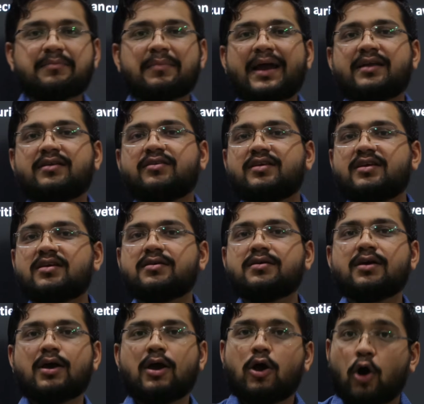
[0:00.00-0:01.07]
Mindtree,
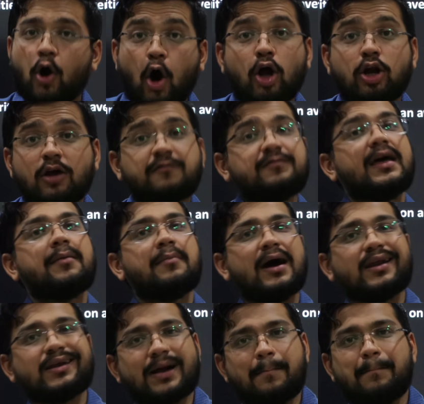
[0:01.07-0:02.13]
all of them
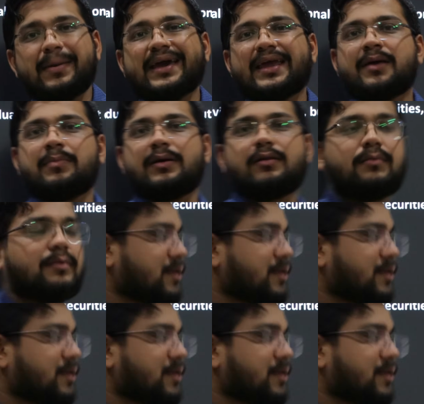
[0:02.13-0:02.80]
are comparable.